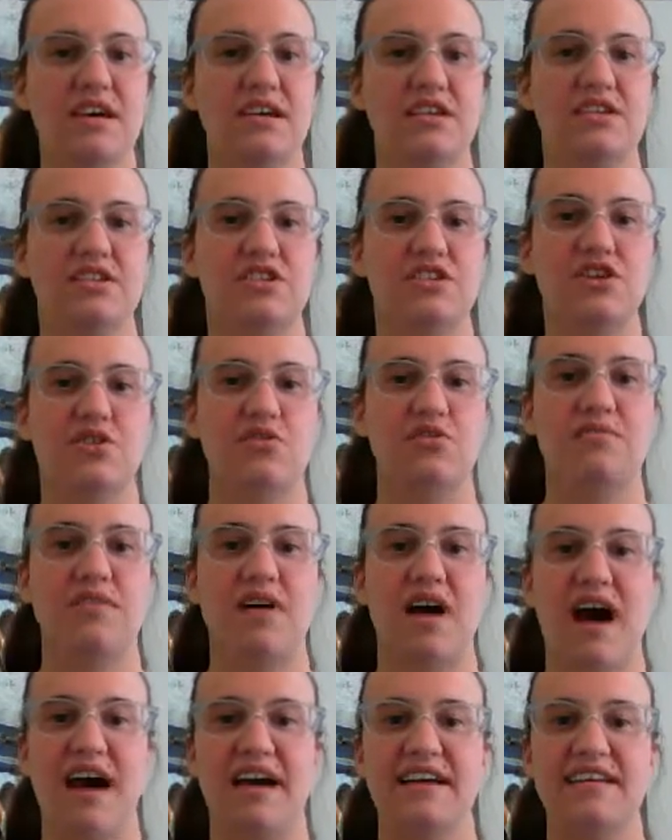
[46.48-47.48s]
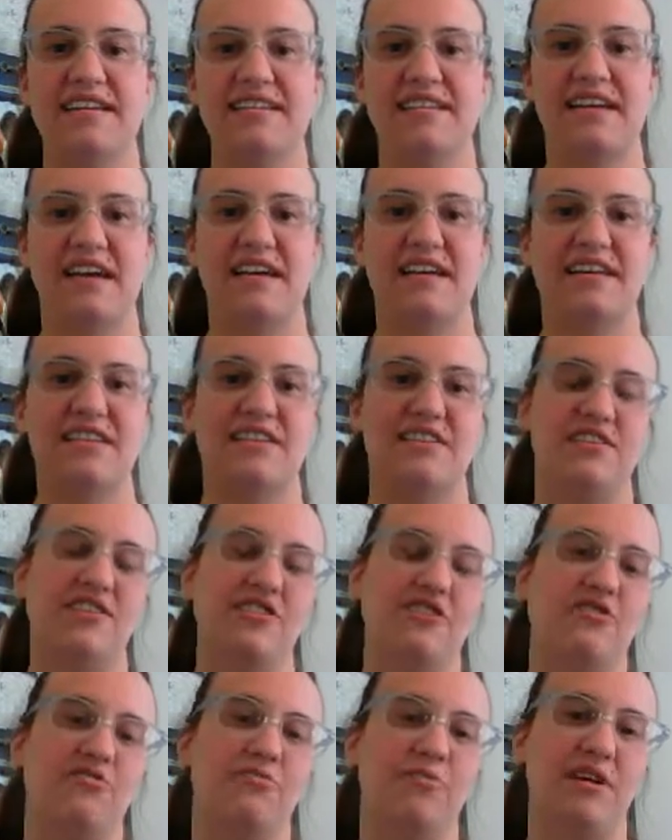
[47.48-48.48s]
So I decided to
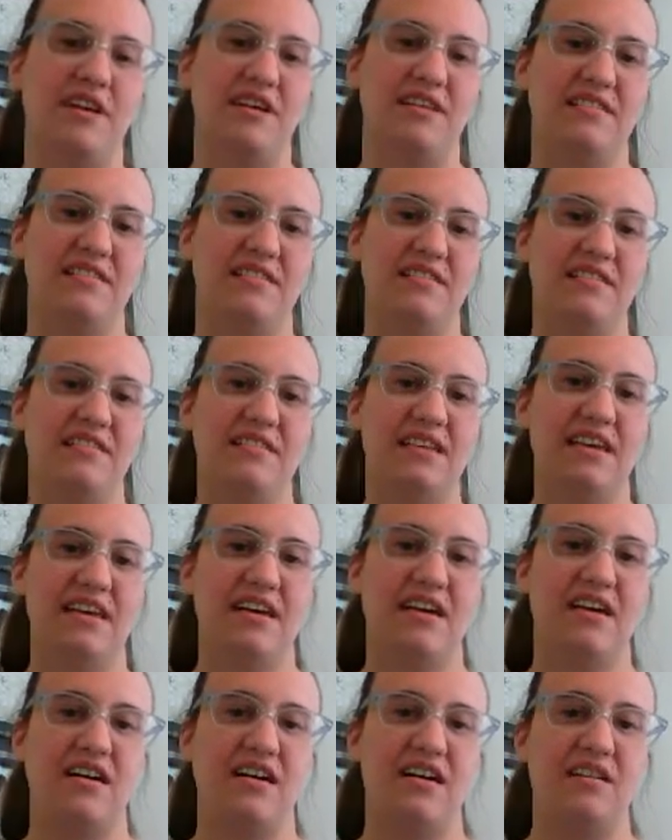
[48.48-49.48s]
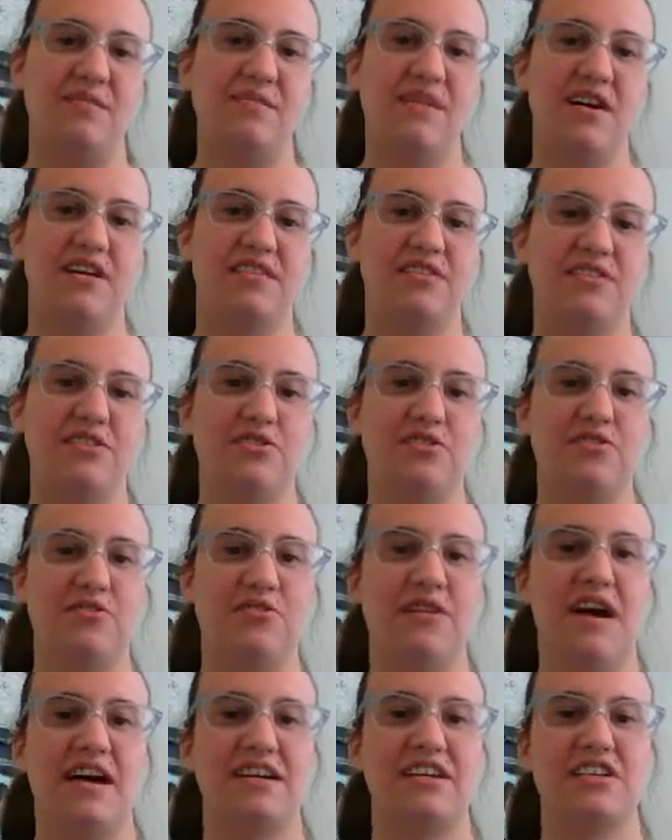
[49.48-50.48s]
go with the author
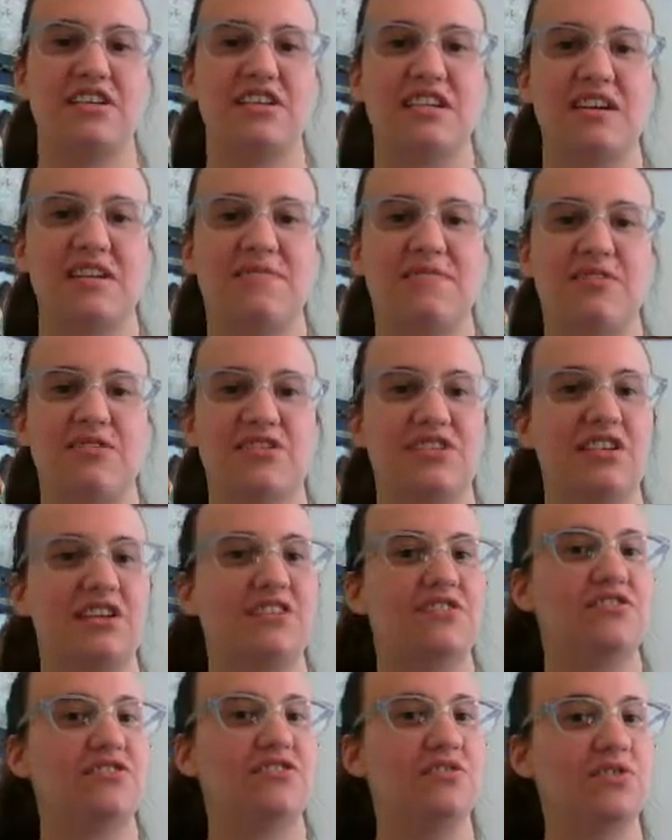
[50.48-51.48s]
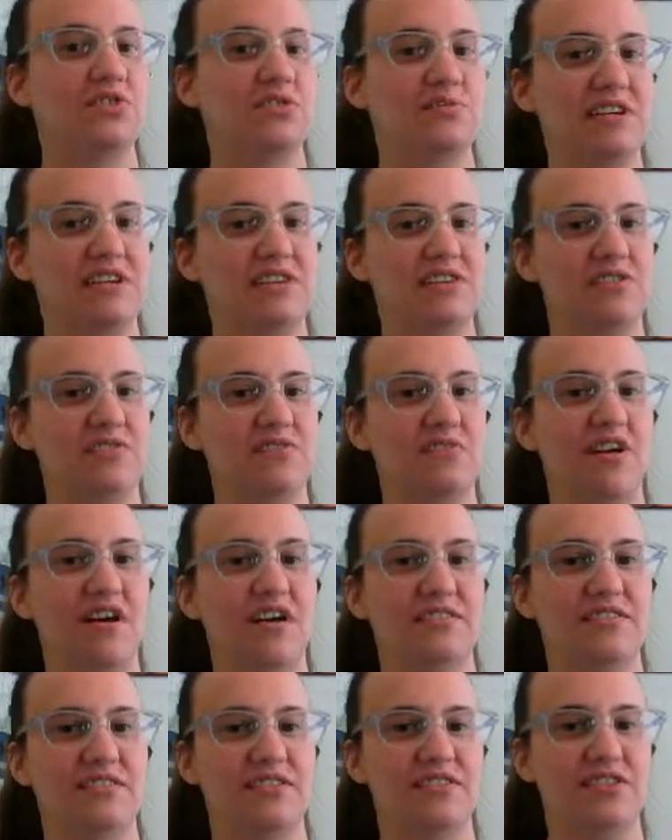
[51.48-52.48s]
who actually first introduced me to
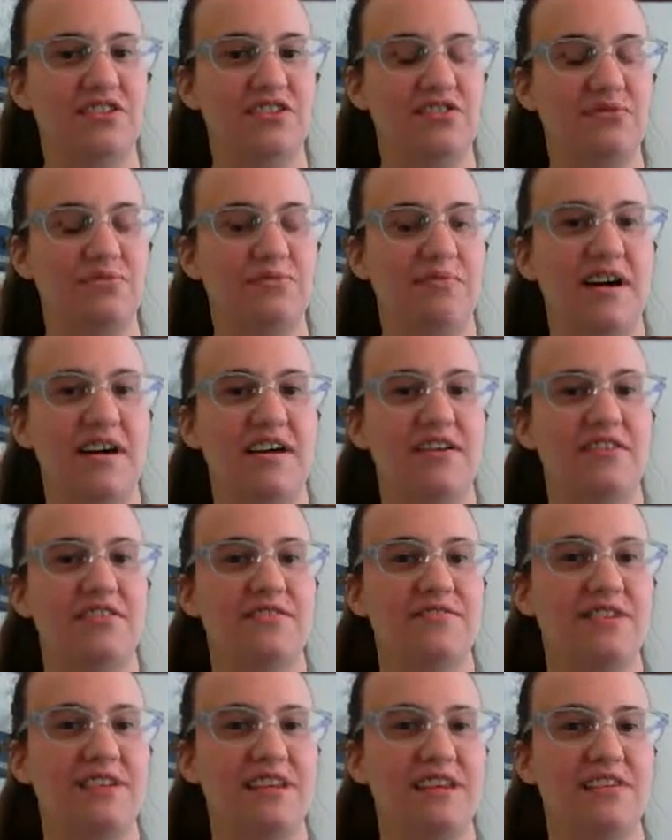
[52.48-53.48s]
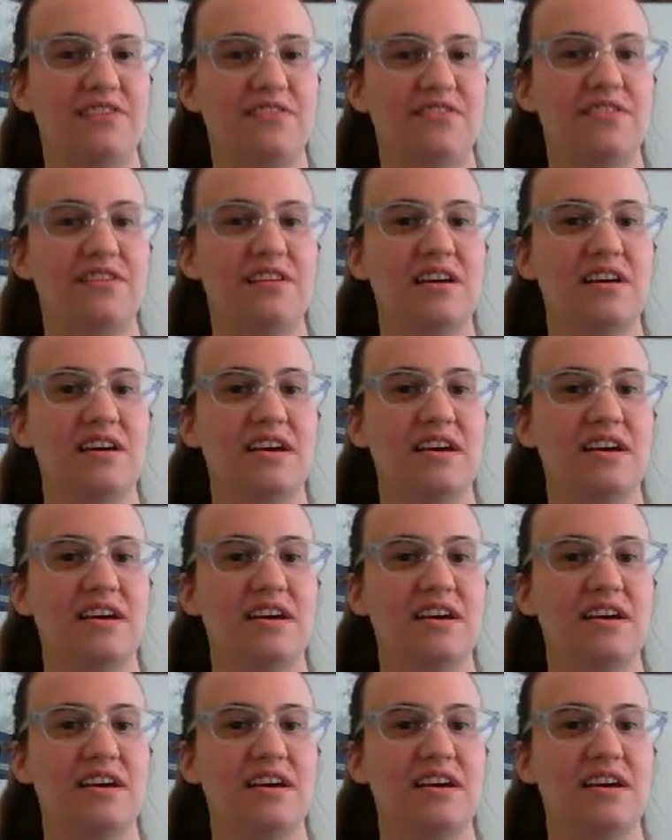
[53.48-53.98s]
AuthorTube by her videos,